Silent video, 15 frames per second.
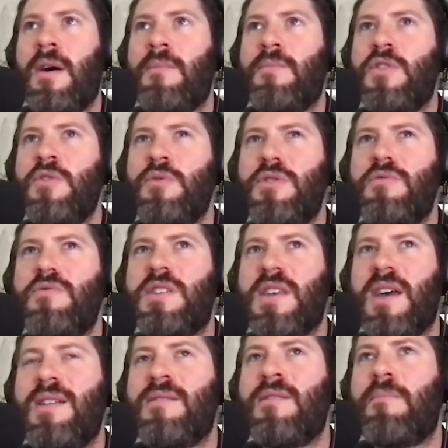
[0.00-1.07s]
You do
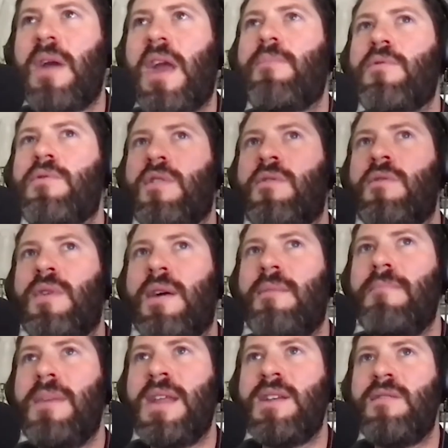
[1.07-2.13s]
cite in the paper, though, that
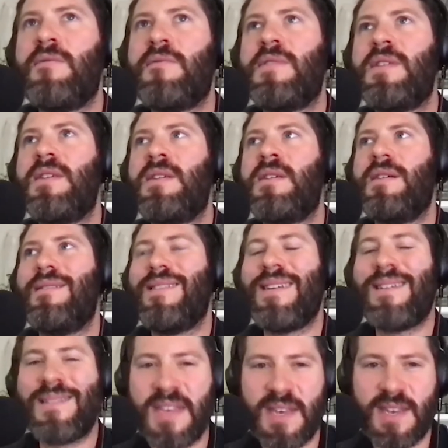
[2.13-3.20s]
many of the
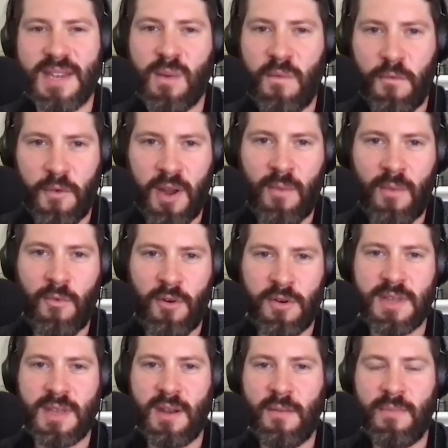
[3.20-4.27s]
existing
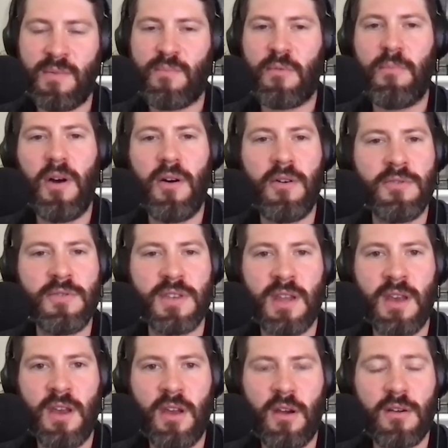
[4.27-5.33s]
frameworks that have been proposed
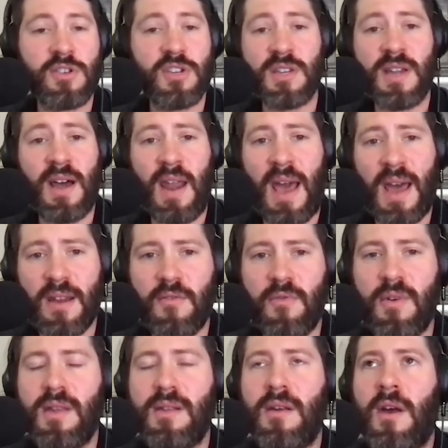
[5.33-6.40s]
are just not
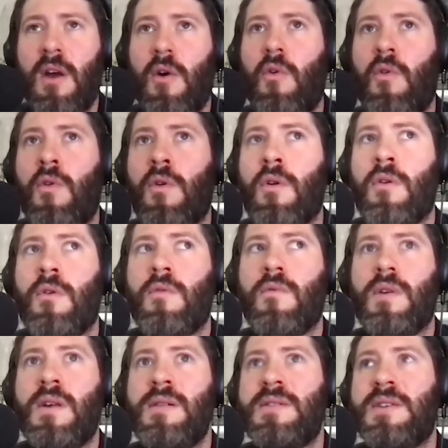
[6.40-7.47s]
adequate or
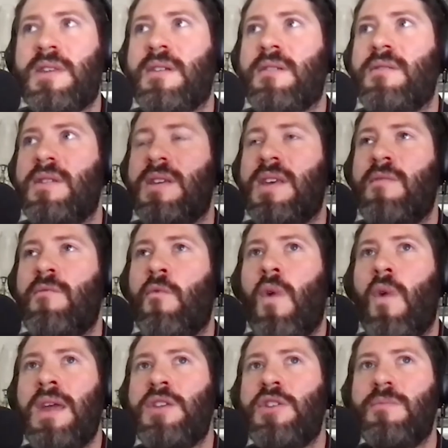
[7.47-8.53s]
realistically give
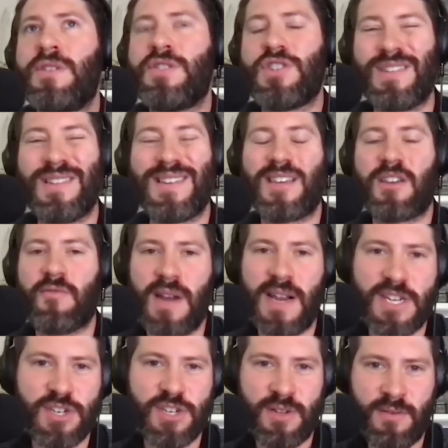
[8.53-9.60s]
way too much
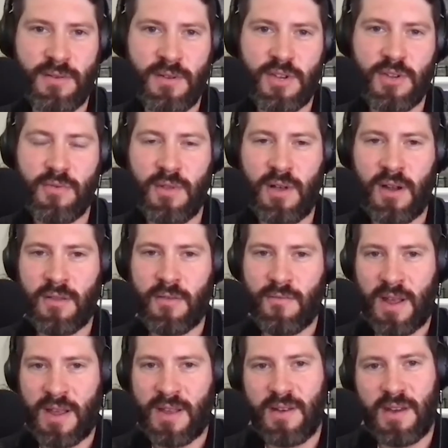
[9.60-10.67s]
discretion to a lot of the
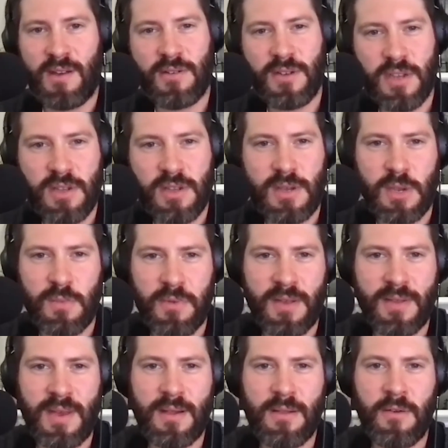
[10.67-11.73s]
regulators. Could you
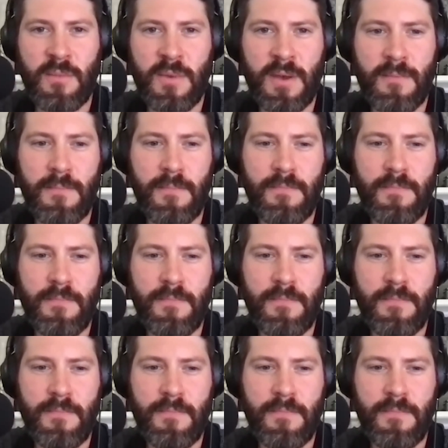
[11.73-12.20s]
explain that a little bit?